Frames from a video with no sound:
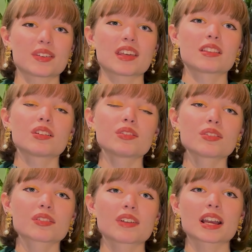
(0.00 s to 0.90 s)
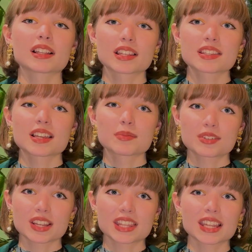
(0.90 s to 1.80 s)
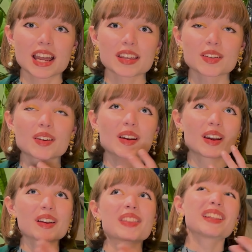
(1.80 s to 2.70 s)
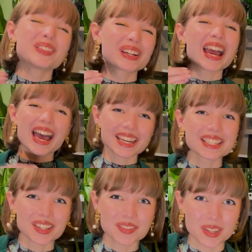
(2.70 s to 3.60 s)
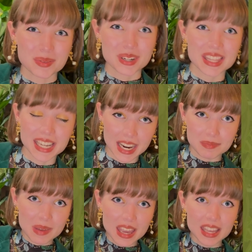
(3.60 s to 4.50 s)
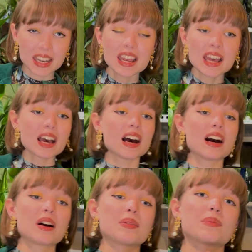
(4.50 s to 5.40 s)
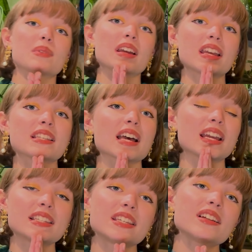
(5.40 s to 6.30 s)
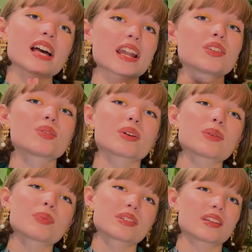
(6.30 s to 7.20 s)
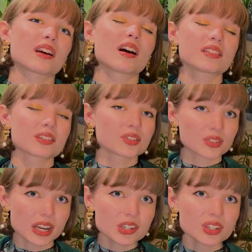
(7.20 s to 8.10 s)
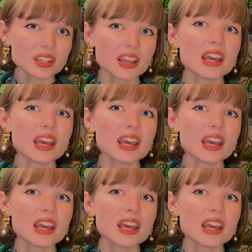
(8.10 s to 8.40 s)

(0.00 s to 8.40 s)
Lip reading: that the lunar regolith substrate the lunar additive substrate that I made is ideal at a 20% concentration.